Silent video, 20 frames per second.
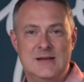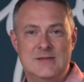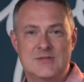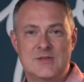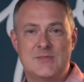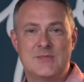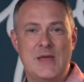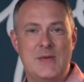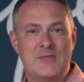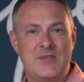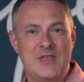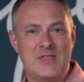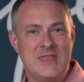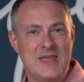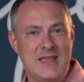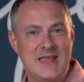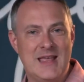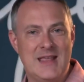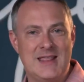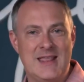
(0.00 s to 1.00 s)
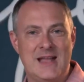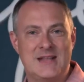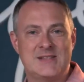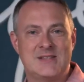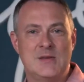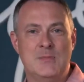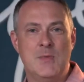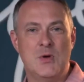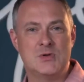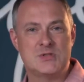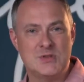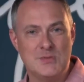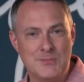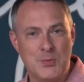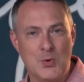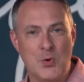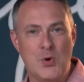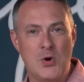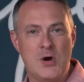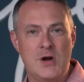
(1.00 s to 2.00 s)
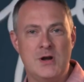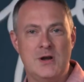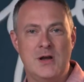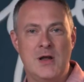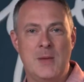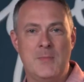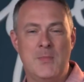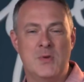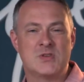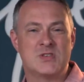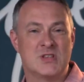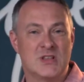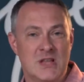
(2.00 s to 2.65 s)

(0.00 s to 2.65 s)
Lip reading: Sometimes I think that's the most important and most